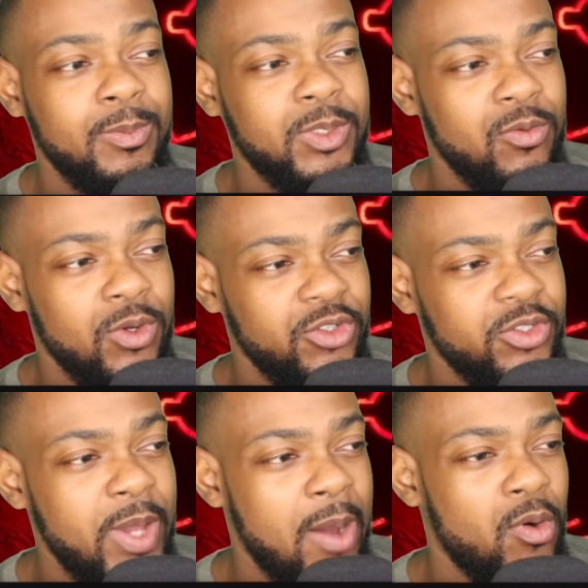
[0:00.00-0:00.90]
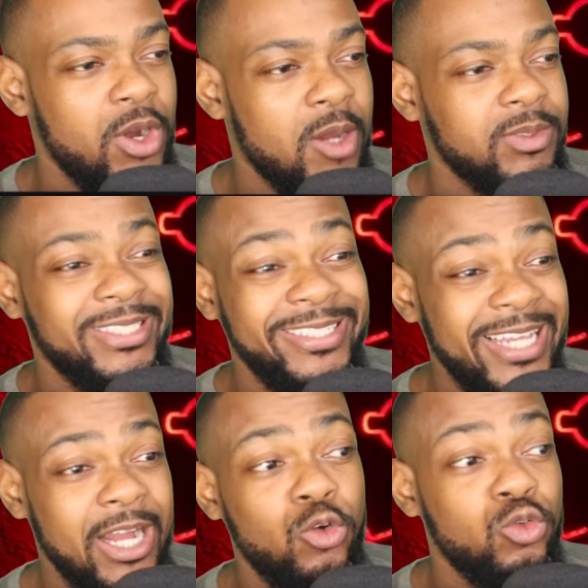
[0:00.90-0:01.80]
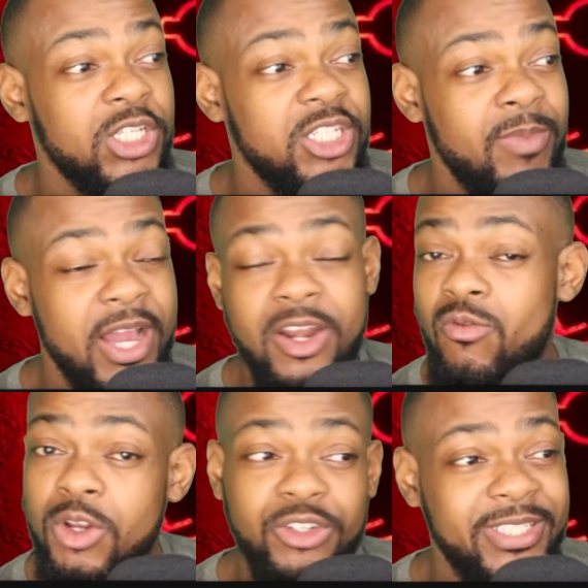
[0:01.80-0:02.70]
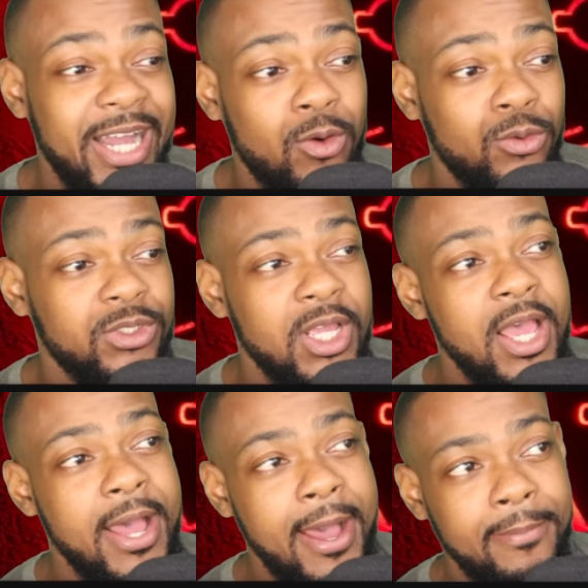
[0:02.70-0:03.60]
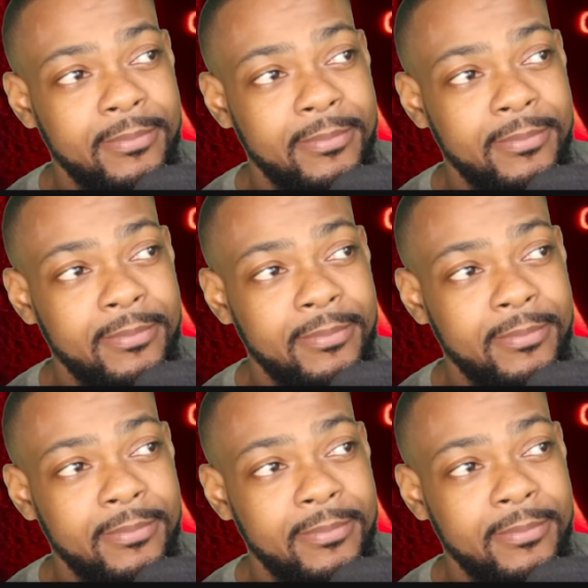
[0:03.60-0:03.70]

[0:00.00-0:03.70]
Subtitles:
Interception, Rodri is better. But when it comes down to tackles, he's better than Rodri in tackles